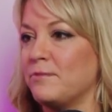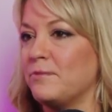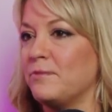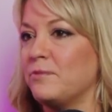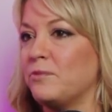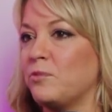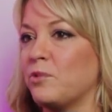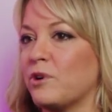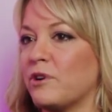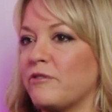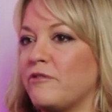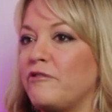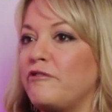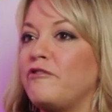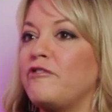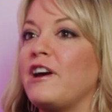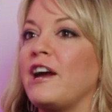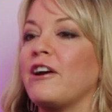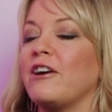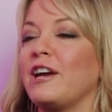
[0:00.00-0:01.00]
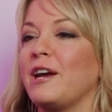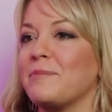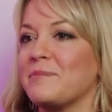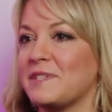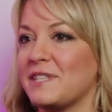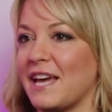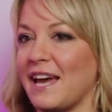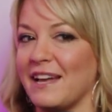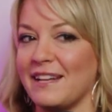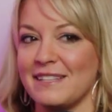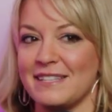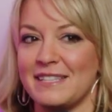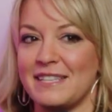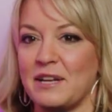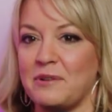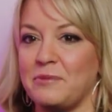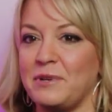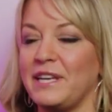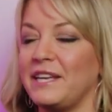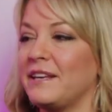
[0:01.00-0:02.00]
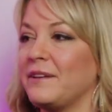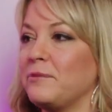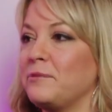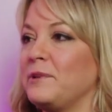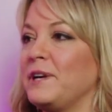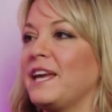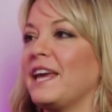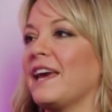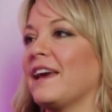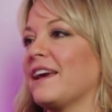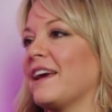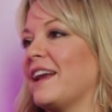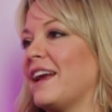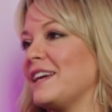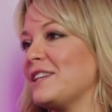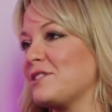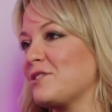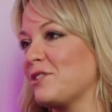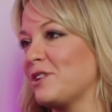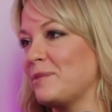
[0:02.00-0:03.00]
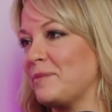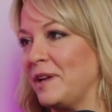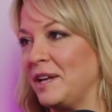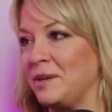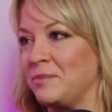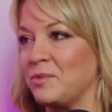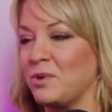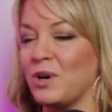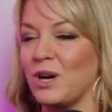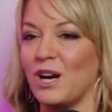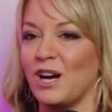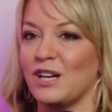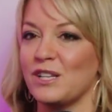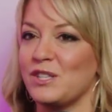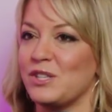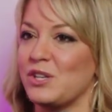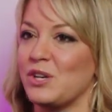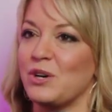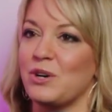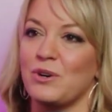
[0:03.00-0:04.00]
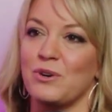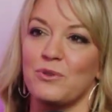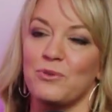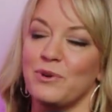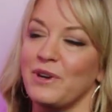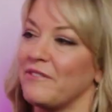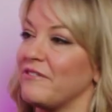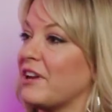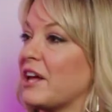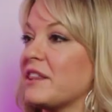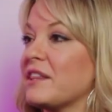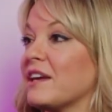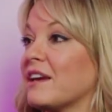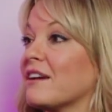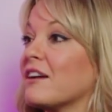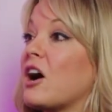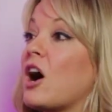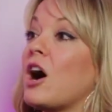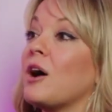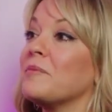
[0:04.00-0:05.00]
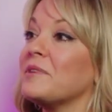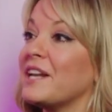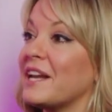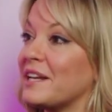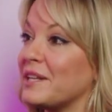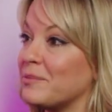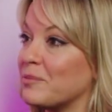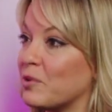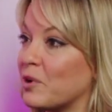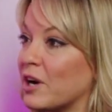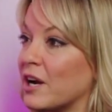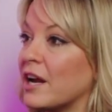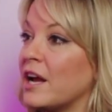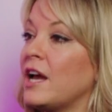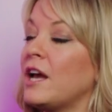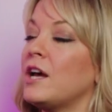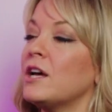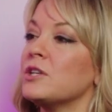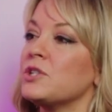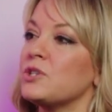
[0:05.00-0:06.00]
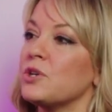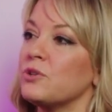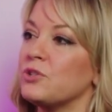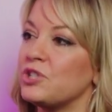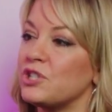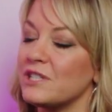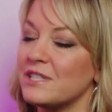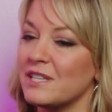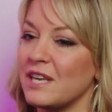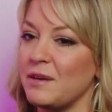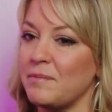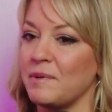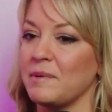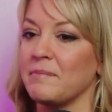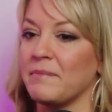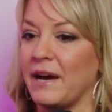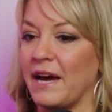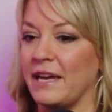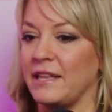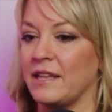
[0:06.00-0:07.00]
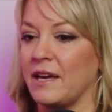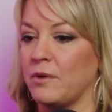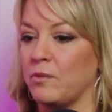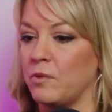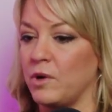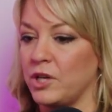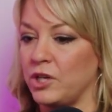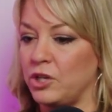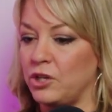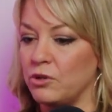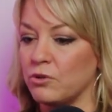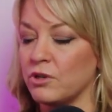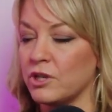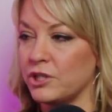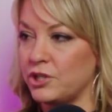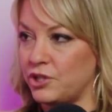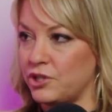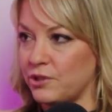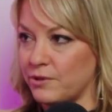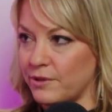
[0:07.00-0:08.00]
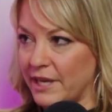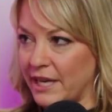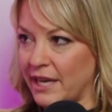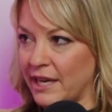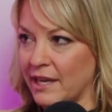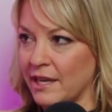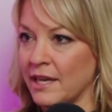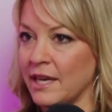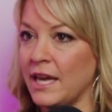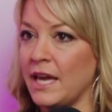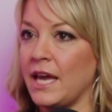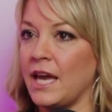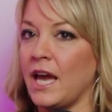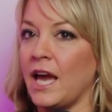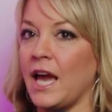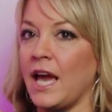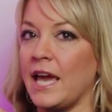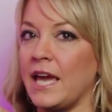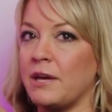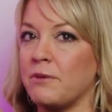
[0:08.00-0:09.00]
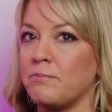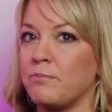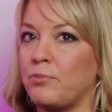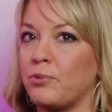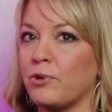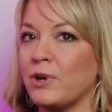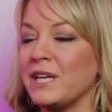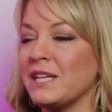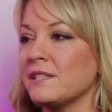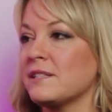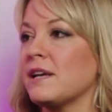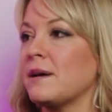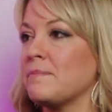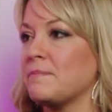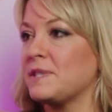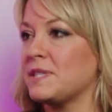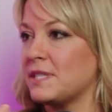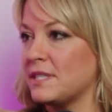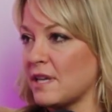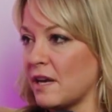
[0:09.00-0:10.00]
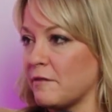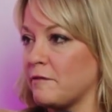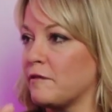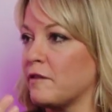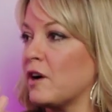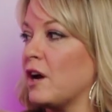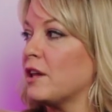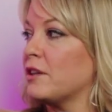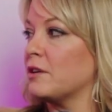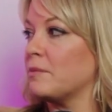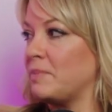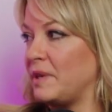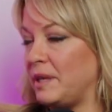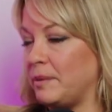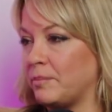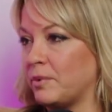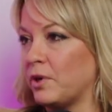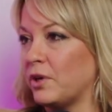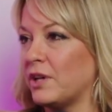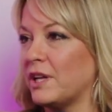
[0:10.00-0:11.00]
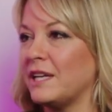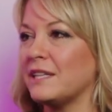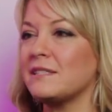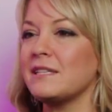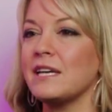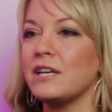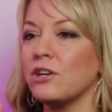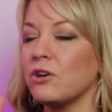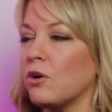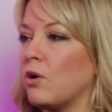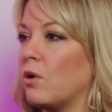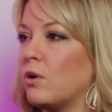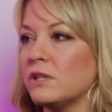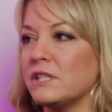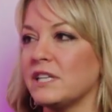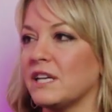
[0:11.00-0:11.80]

were very upset and said, we can't get ice cream anymore, so we have nothing in common anymore. So just keep in mind that what you're doing, it brings up stuff for other people. It's like you're holding...